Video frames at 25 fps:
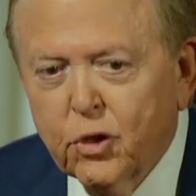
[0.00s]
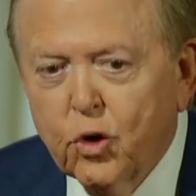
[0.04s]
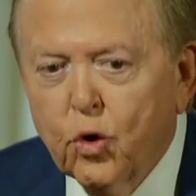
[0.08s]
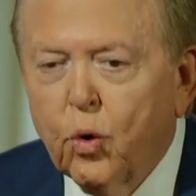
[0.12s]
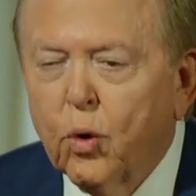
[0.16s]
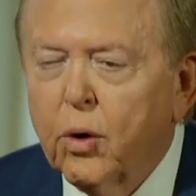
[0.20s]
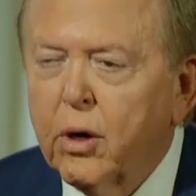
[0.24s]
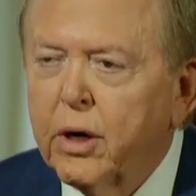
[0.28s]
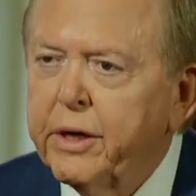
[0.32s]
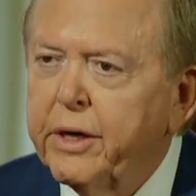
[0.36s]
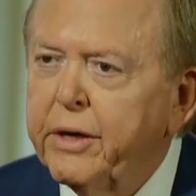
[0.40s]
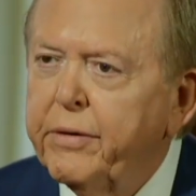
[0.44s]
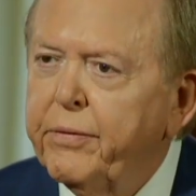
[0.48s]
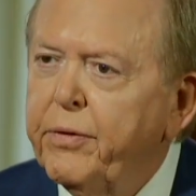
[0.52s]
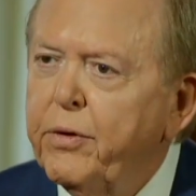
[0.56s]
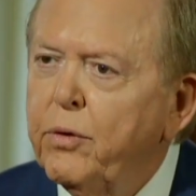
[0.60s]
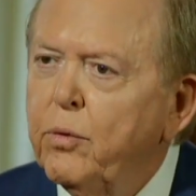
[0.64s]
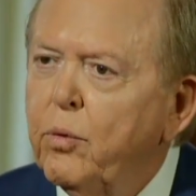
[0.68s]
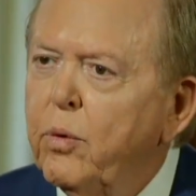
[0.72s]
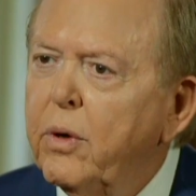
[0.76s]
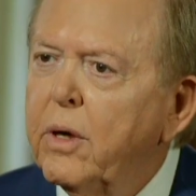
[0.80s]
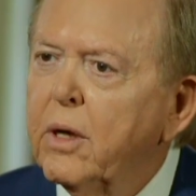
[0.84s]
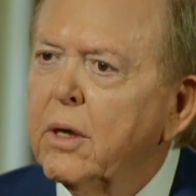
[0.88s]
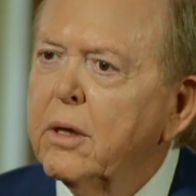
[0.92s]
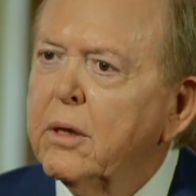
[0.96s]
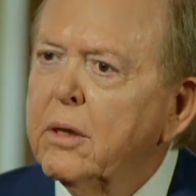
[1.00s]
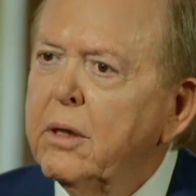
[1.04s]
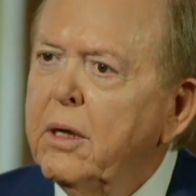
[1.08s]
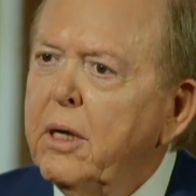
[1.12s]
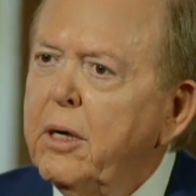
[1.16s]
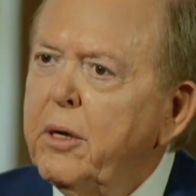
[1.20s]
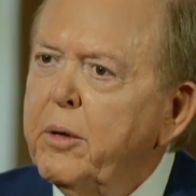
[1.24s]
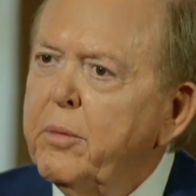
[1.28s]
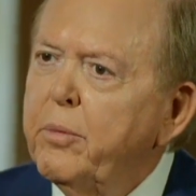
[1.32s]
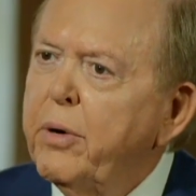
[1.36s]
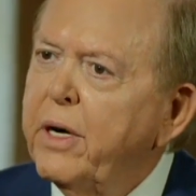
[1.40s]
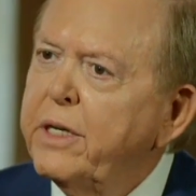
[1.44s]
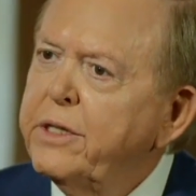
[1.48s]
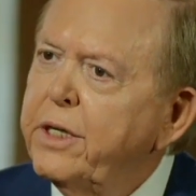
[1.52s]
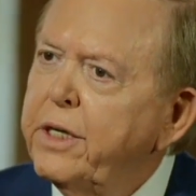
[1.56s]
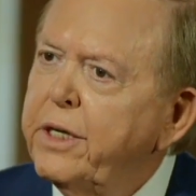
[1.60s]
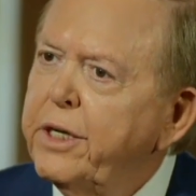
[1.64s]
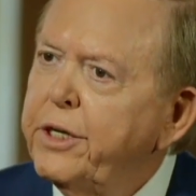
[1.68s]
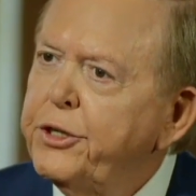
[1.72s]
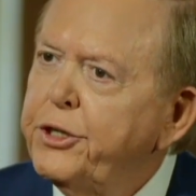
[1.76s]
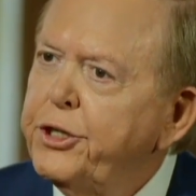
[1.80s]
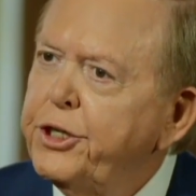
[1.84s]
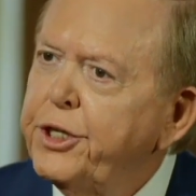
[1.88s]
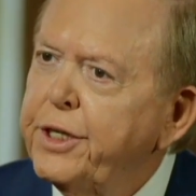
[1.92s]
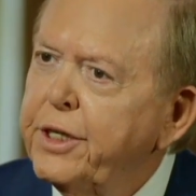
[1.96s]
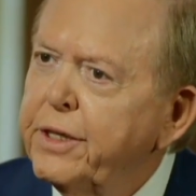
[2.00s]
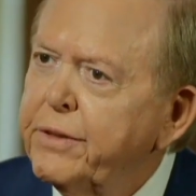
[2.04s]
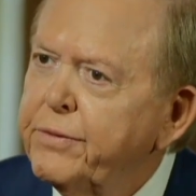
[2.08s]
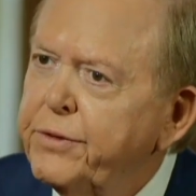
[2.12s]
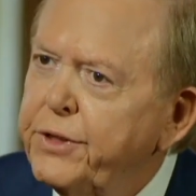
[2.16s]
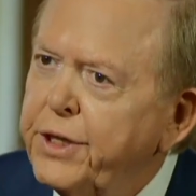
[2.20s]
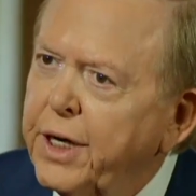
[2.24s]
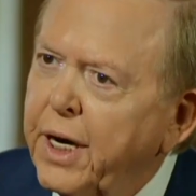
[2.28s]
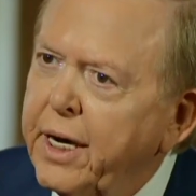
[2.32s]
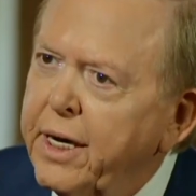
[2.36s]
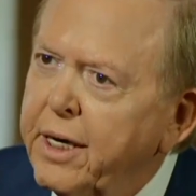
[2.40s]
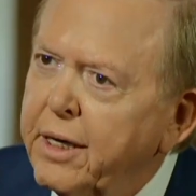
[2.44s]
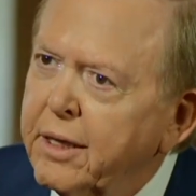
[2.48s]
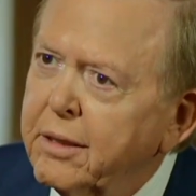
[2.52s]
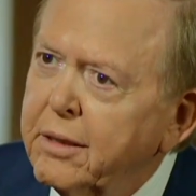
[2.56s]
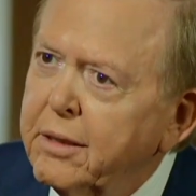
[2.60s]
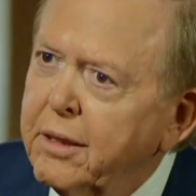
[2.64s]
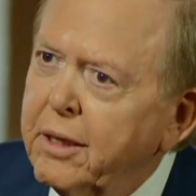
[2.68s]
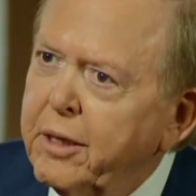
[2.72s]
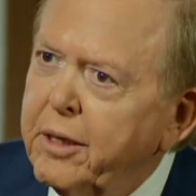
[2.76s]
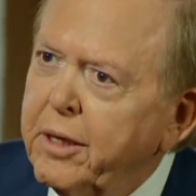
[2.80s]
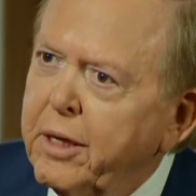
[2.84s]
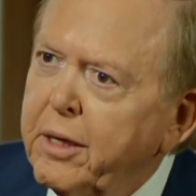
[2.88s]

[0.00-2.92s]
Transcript: court, if you will, President Xi of China.